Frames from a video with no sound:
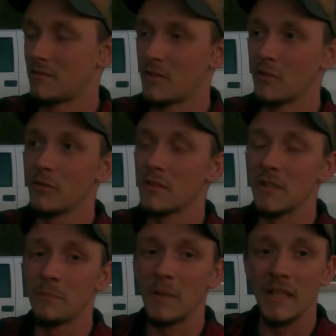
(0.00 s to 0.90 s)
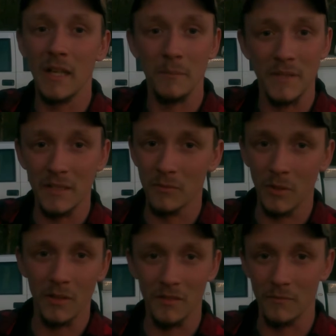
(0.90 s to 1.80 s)
Do the
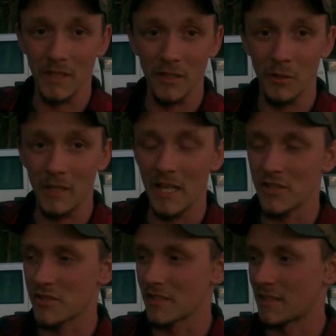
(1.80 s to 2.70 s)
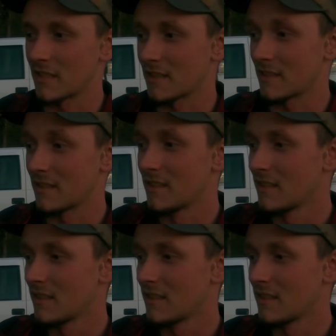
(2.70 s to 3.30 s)
PMD relocation kit.